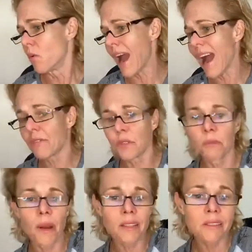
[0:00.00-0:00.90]
After
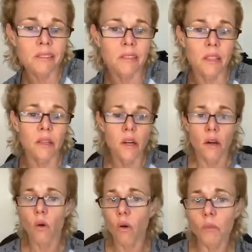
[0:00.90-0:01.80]
pregnancy,
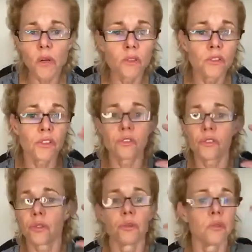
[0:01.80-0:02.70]
hormones
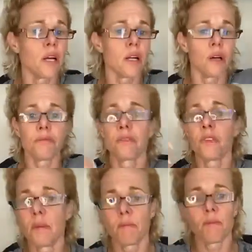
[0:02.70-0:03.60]
just do like a
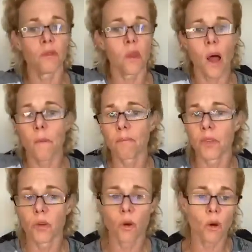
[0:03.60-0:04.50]
flip flop.
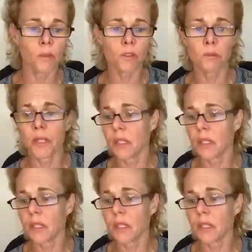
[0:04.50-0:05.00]
We almost